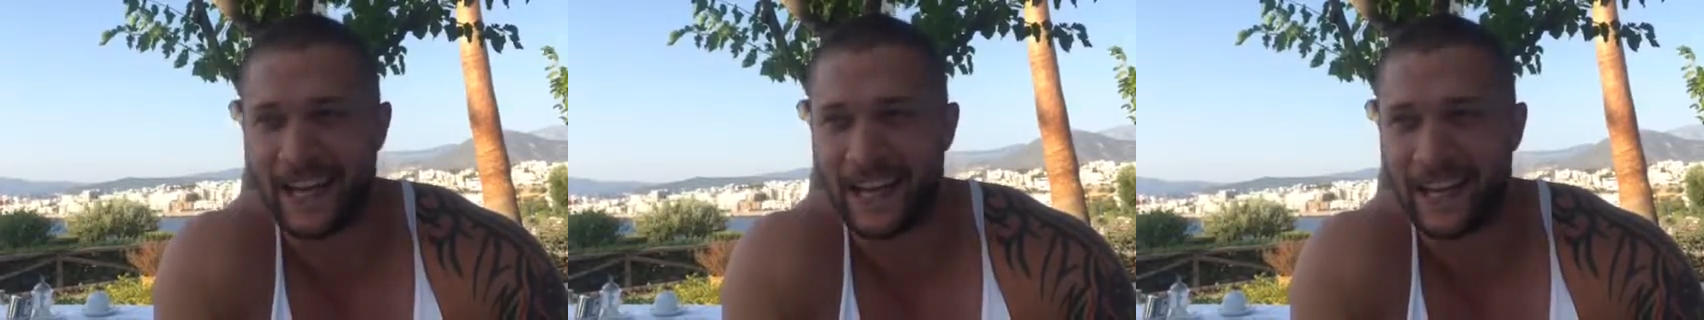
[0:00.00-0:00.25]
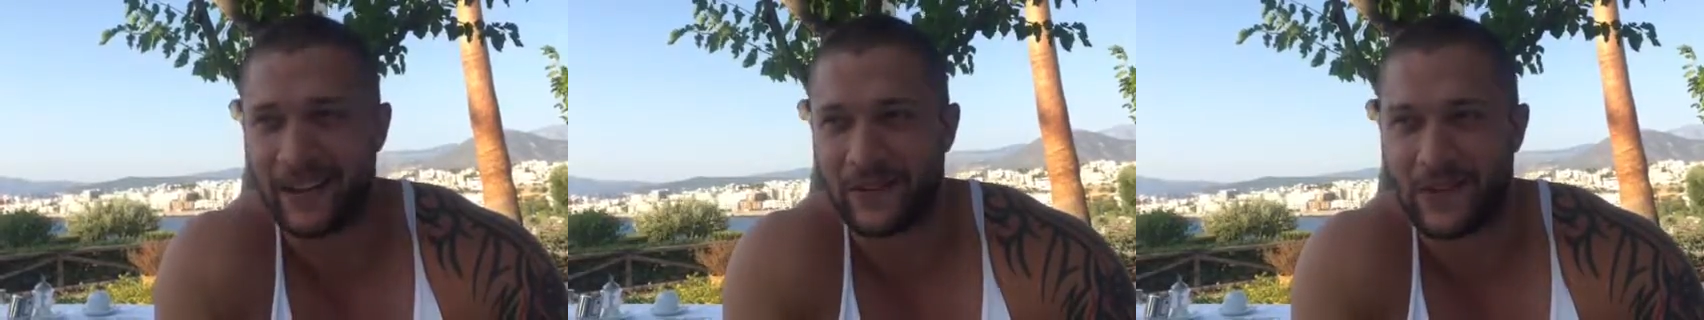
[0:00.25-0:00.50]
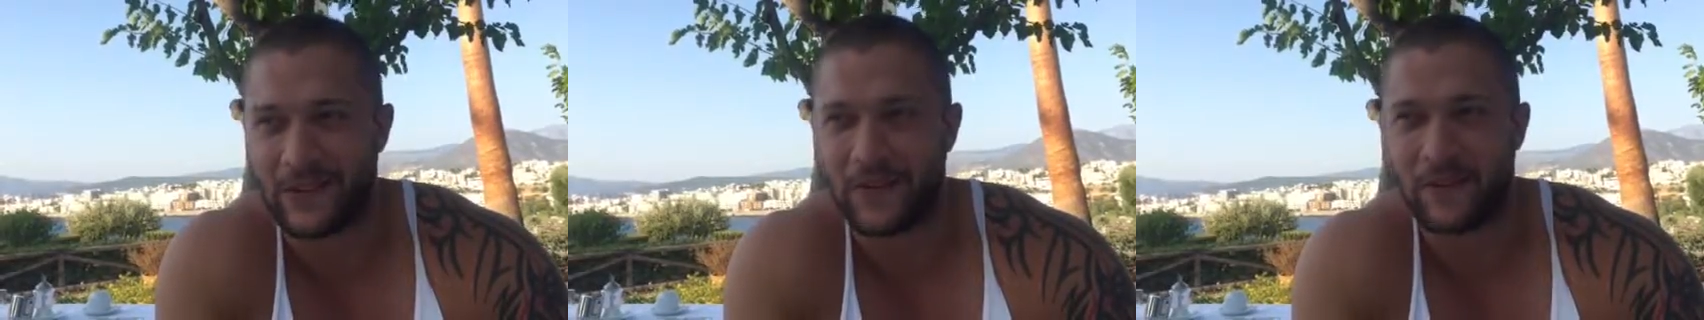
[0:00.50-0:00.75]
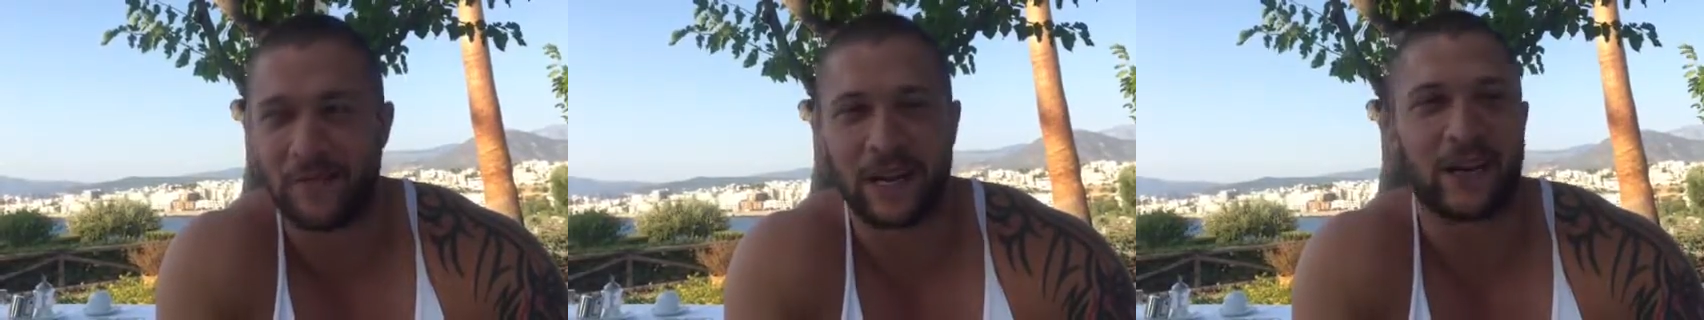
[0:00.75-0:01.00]
Uh, I don't think
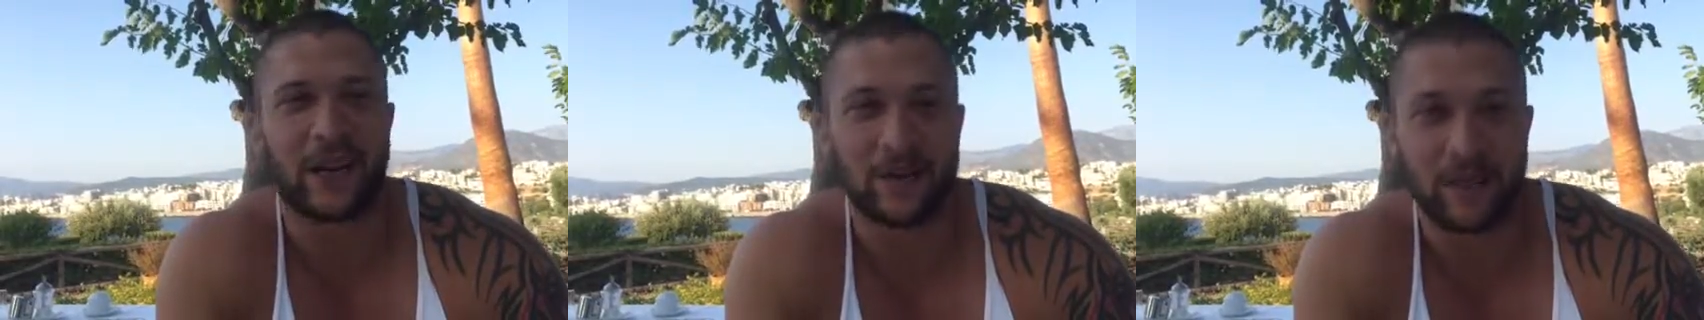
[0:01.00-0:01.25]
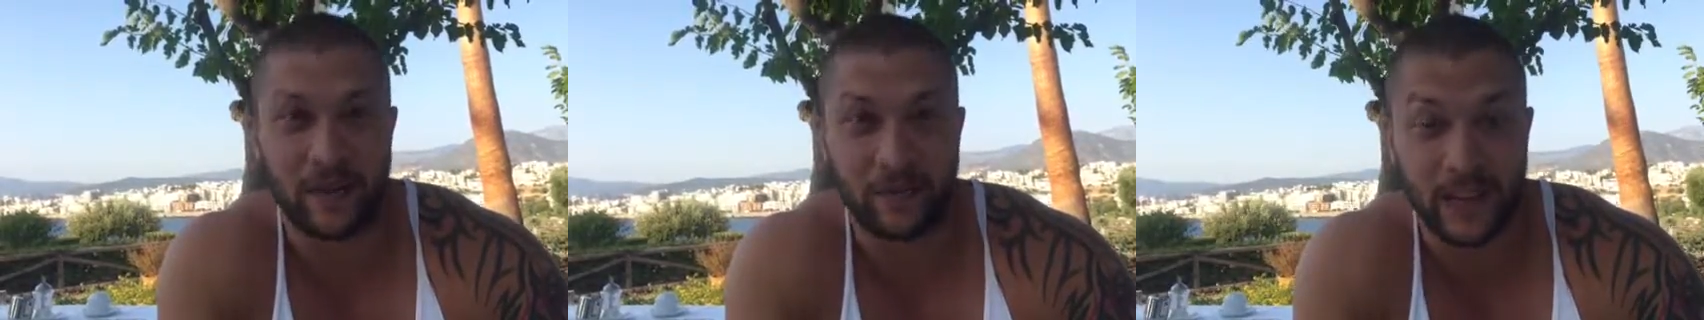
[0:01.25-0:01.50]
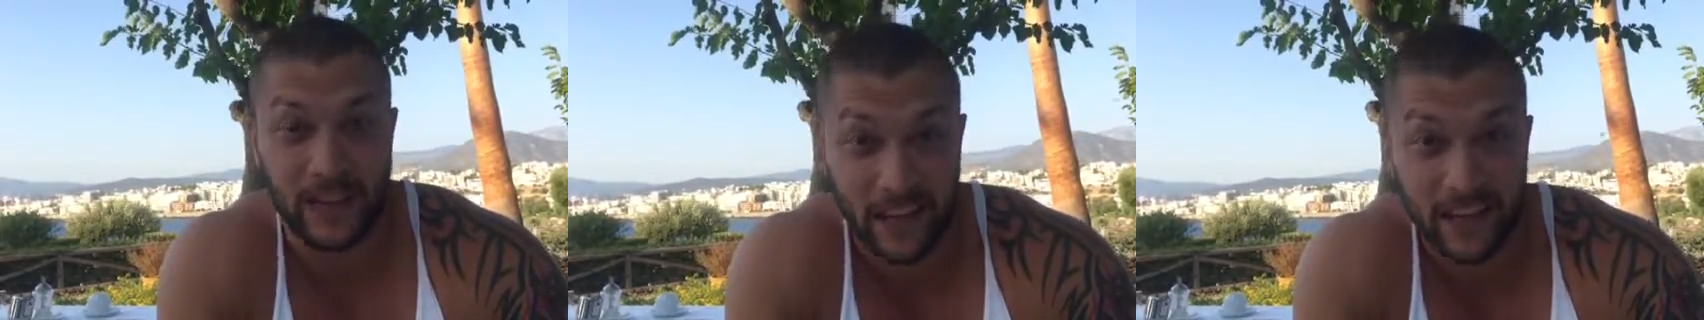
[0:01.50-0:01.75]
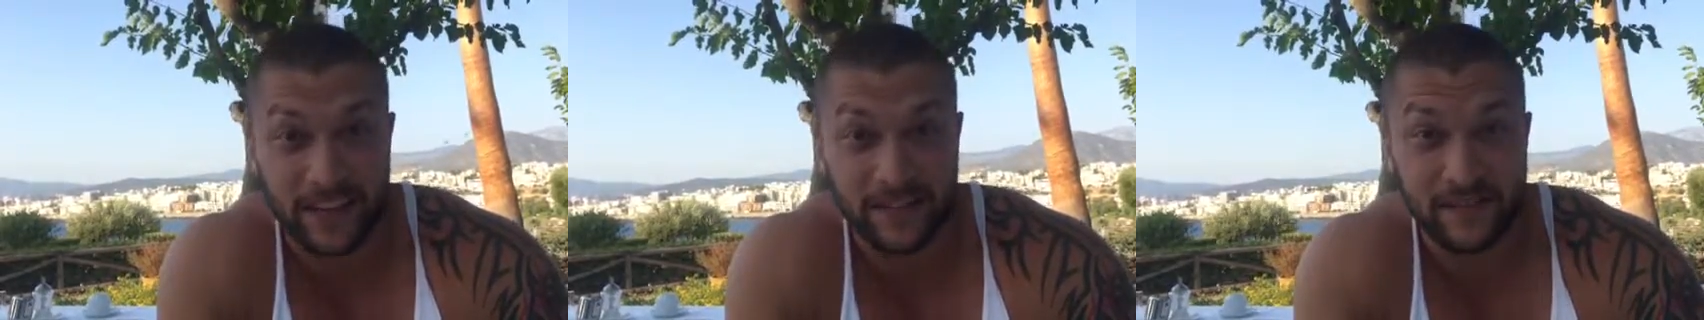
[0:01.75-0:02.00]
you can meet a lot of people in
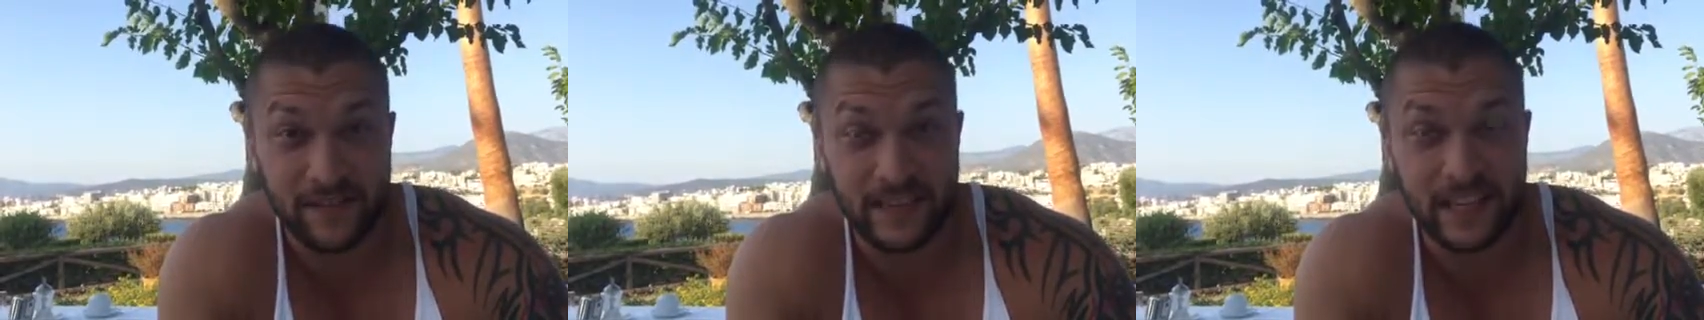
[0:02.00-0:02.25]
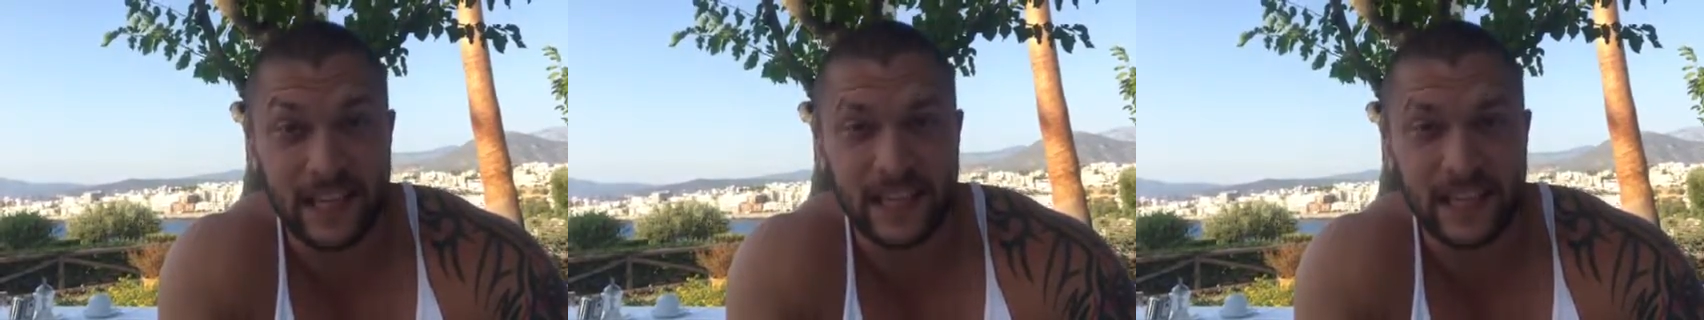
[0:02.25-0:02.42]
life